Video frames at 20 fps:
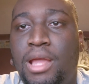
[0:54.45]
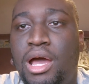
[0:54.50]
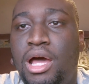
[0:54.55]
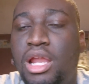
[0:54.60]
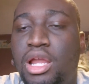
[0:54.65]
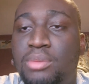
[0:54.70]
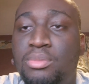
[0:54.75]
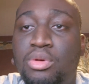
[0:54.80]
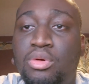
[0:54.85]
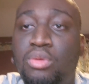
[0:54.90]
I
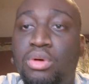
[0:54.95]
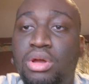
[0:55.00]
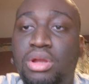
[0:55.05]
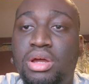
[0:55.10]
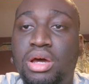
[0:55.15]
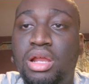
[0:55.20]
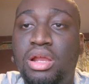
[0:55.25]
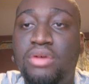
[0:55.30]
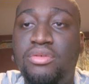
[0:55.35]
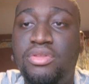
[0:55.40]
like Moana.
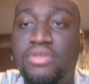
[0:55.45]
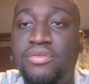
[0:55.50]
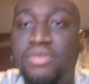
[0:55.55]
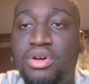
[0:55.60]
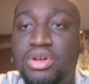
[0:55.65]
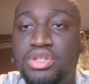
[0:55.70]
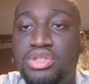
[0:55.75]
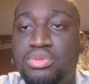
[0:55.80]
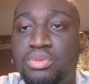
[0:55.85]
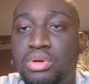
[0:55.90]
I love the
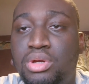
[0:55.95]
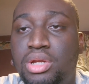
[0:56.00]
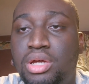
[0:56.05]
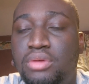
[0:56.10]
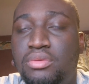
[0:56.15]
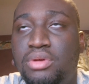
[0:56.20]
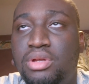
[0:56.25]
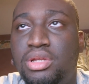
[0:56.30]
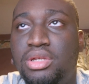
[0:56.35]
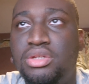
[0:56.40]
first one. I
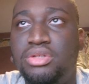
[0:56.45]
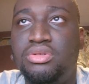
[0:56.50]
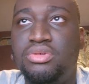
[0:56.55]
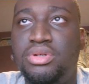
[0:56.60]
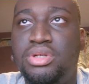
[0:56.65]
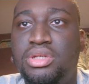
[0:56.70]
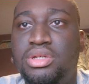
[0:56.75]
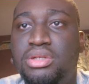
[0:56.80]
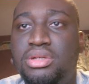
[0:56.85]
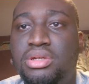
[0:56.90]
really
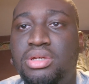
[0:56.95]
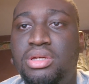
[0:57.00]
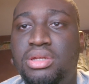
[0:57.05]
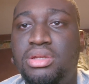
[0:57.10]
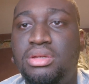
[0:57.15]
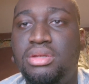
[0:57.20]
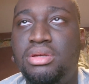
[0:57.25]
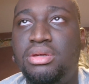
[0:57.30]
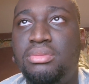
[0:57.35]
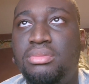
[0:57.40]
enjoyed it.
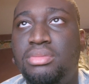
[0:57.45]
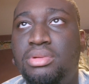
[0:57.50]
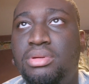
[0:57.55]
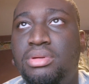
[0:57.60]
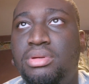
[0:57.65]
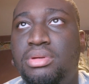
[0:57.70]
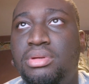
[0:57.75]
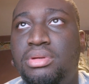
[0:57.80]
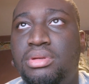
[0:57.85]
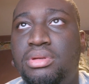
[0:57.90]
And
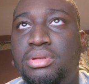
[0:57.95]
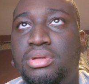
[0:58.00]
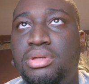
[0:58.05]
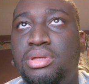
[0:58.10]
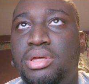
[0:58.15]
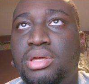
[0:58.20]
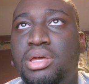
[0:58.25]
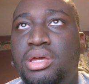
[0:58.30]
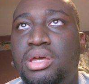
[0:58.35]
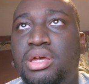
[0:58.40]

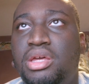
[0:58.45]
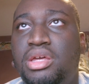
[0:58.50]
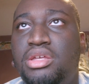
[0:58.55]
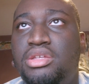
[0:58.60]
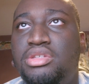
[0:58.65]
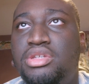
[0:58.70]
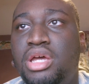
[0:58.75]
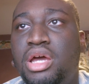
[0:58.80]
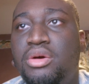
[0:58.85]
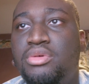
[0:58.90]

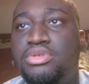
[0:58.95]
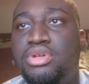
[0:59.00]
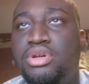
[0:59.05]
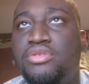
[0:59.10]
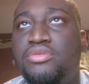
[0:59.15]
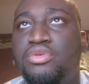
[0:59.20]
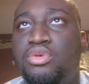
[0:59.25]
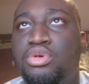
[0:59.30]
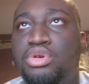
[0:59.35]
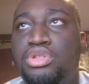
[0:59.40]
so yeah, I was
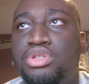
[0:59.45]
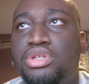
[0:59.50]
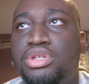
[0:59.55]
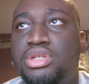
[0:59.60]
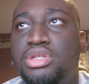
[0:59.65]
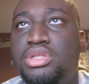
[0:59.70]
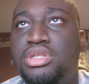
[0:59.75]
looking forward to the